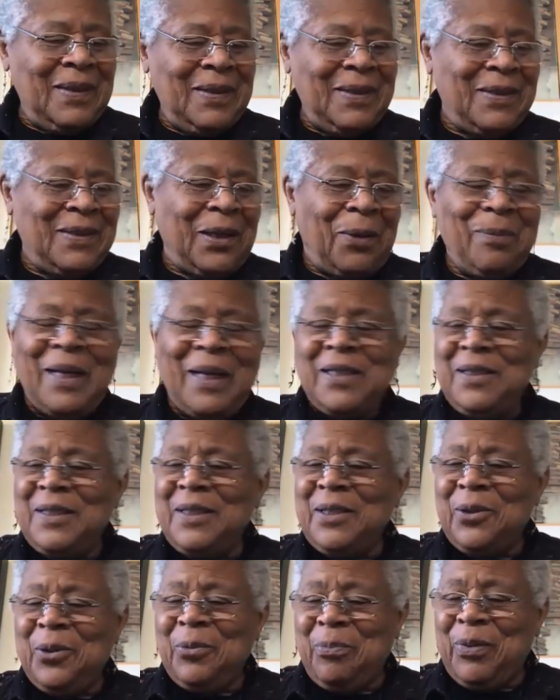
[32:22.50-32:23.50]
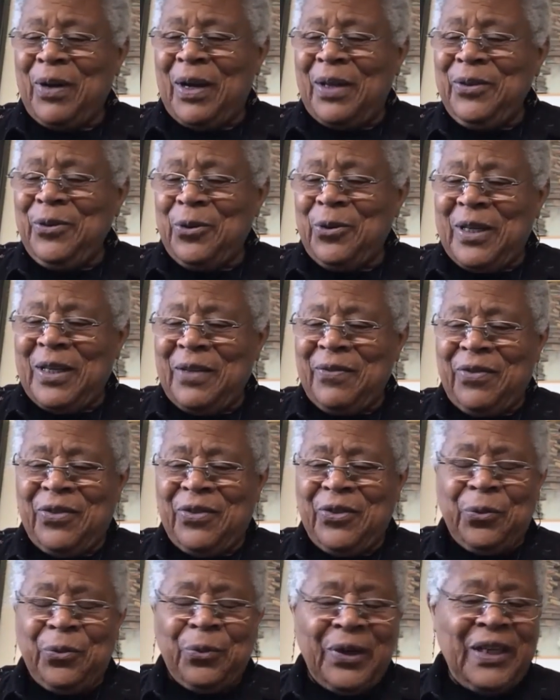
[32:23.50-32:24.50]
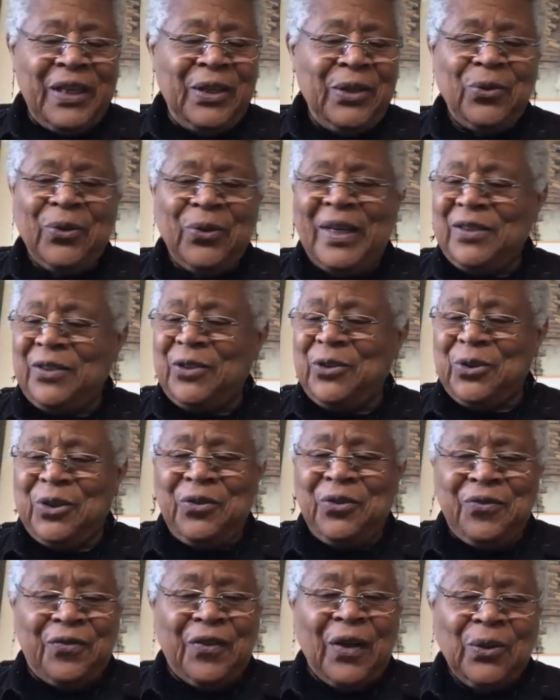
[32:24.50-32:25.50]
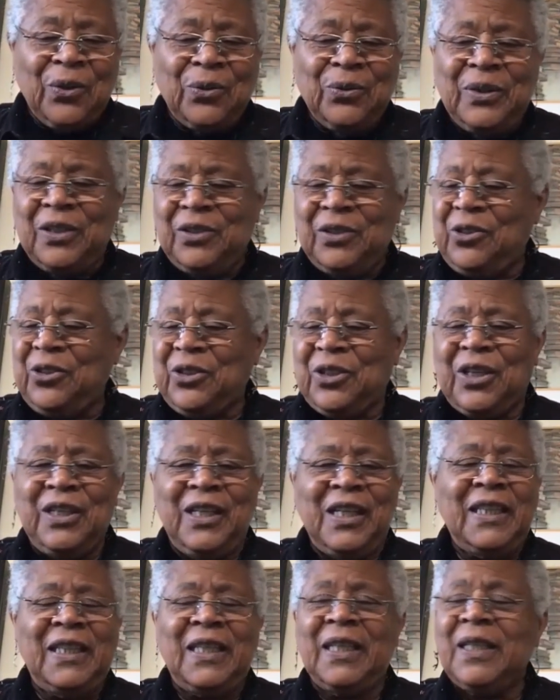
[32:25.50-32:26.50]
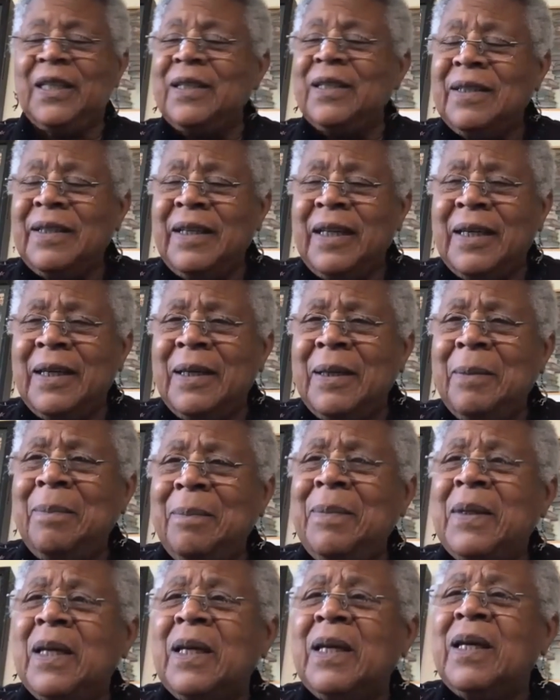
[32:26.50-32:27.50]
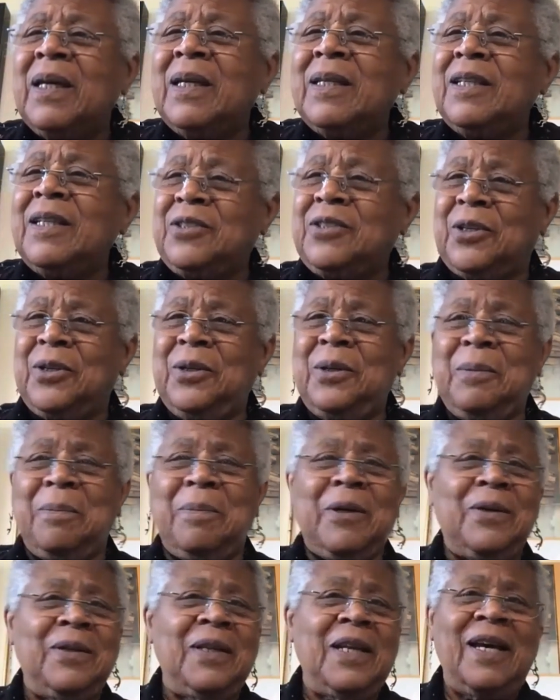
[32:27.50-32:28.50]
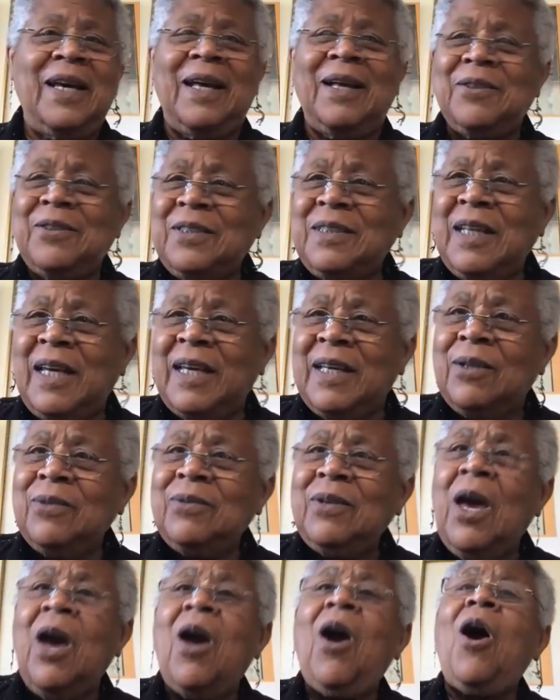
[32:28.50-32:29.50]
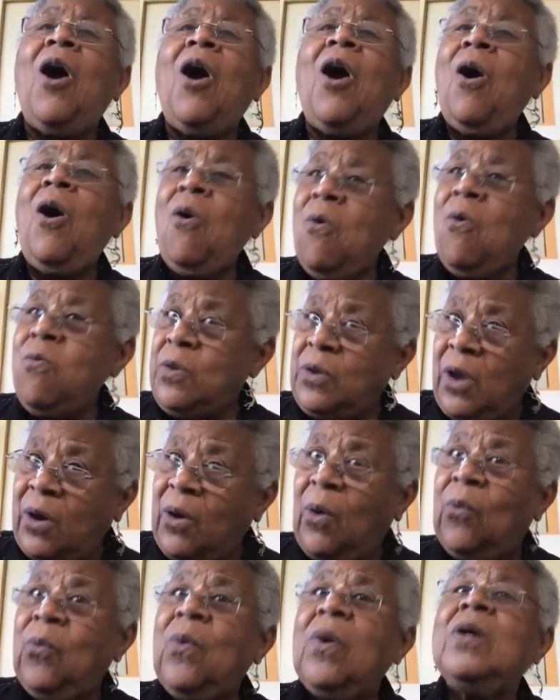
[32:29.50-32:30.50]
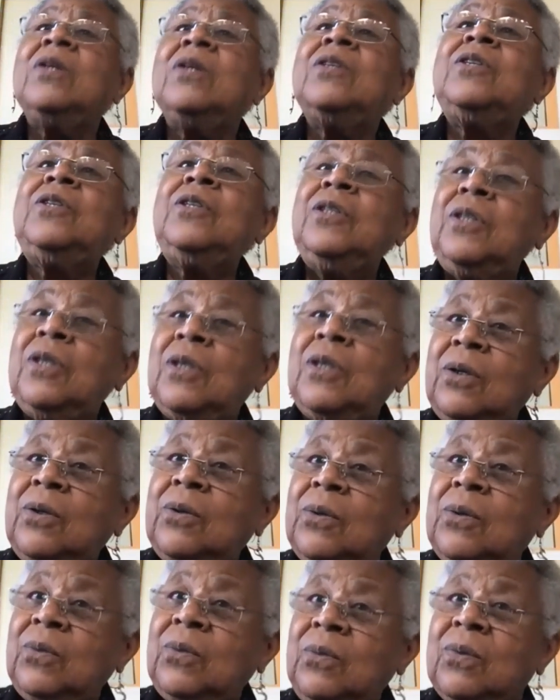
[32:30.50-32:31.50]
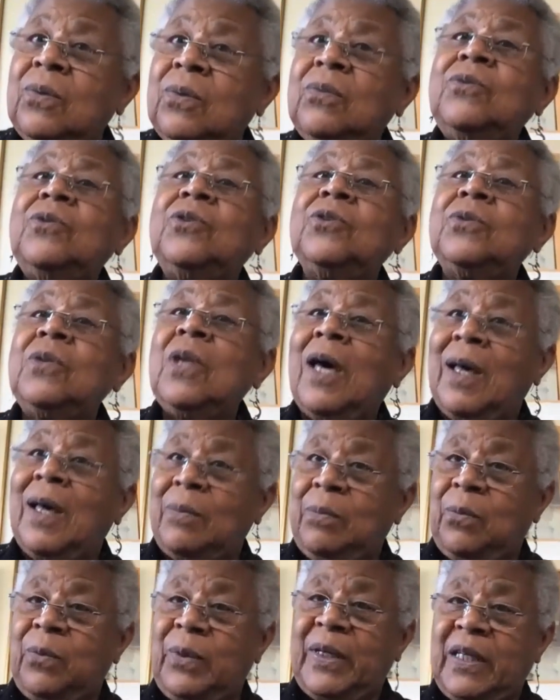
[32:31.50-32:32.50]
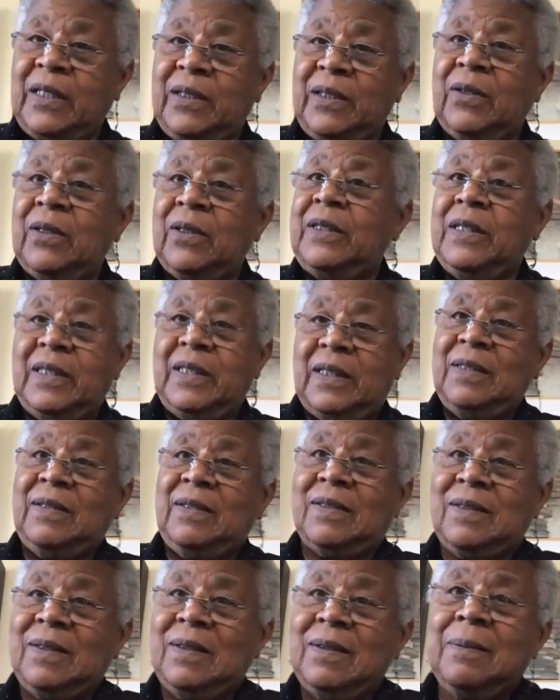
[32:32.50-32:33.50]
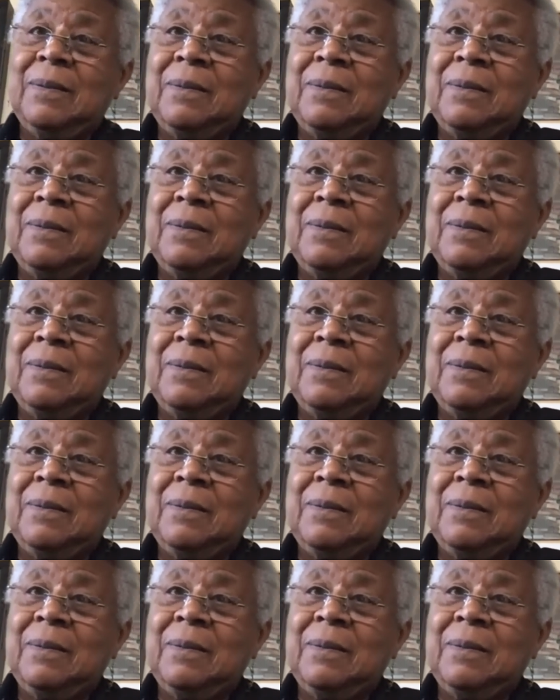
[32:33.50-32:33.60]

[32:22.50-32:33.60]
tell my little brother at three who answered the phone that you're going to kill him, that you're going to burn the house down. Oh no, you do not win on this.